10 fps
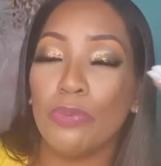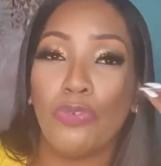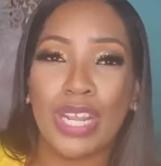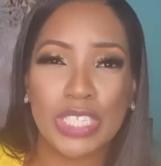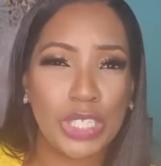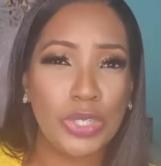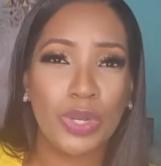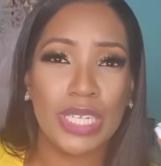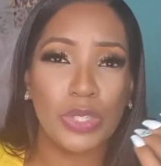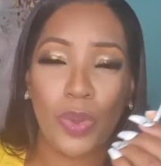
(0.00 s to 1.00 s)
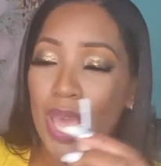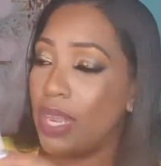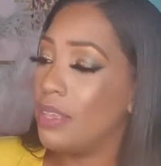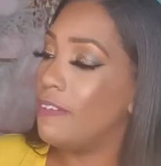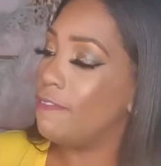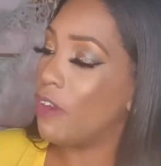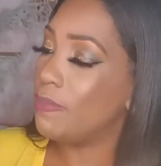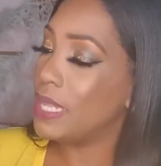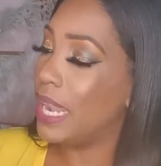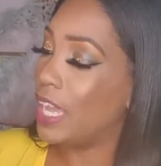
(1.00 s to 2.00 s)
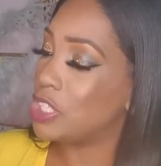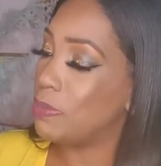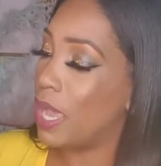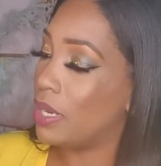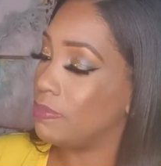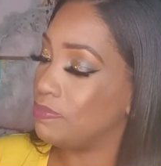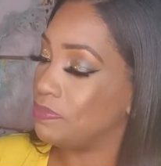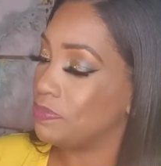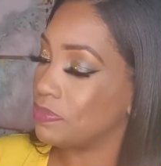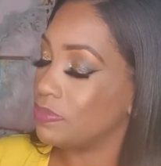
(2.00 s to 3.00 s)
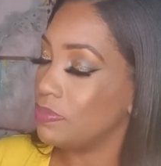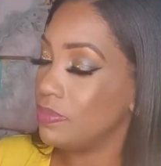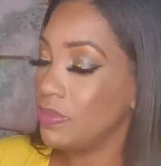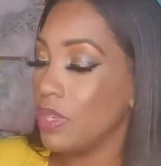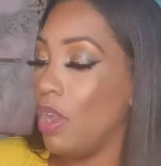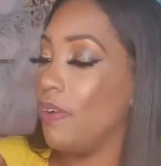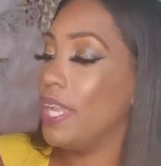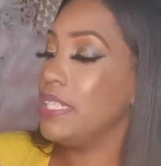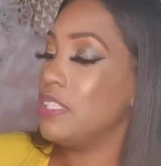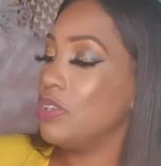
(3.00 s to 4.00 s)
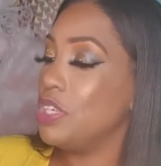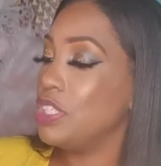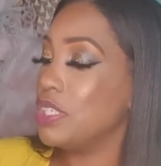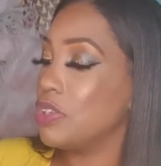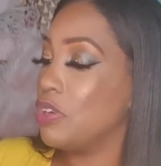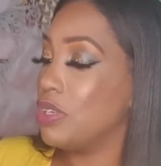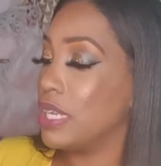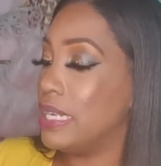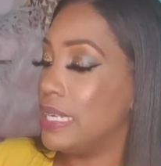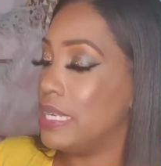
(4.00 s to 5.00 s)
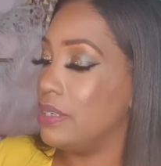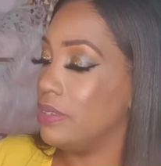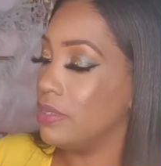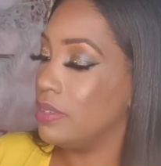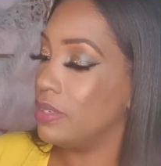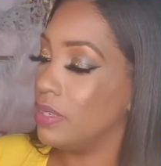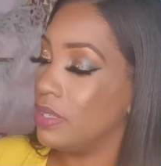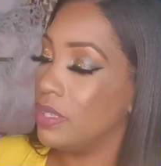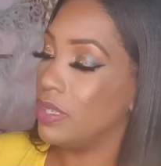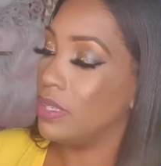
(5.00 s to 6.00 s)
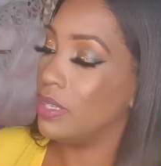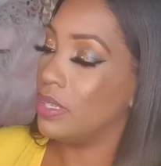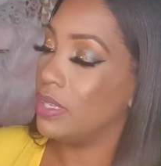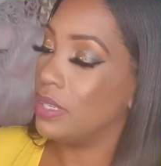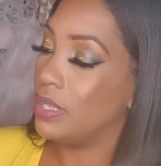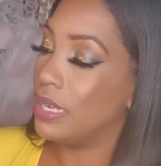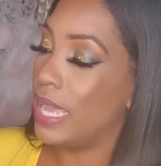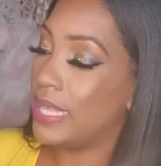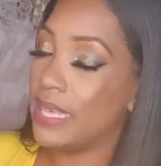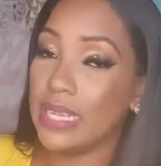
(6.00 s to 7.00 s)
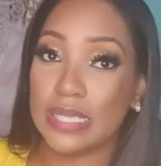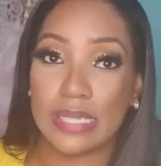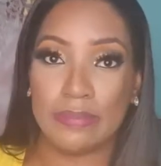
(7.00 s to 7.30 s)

residue as well from the lash band. All right, so you're just gonna clean like that.